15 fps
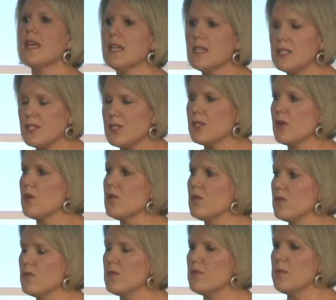
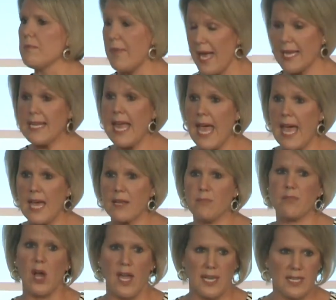So my dad
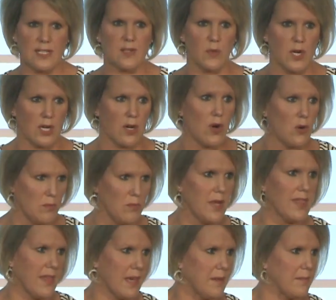brought his work home
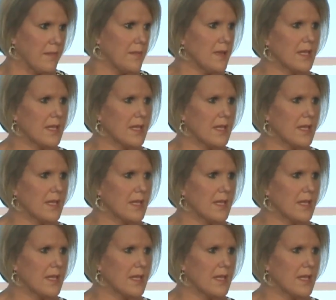with him.